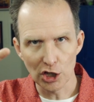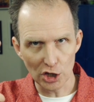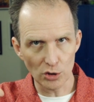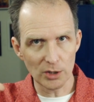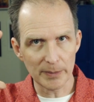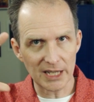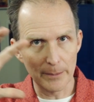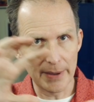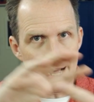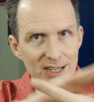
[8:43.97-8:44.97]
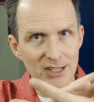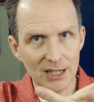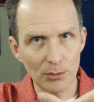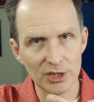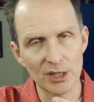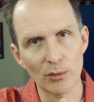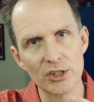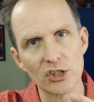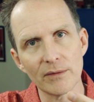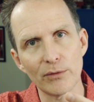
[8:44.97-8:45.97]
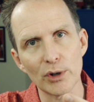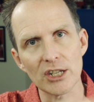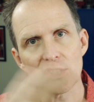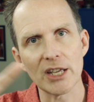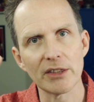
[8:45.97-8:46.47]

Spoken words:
You should be compositing with the original footage,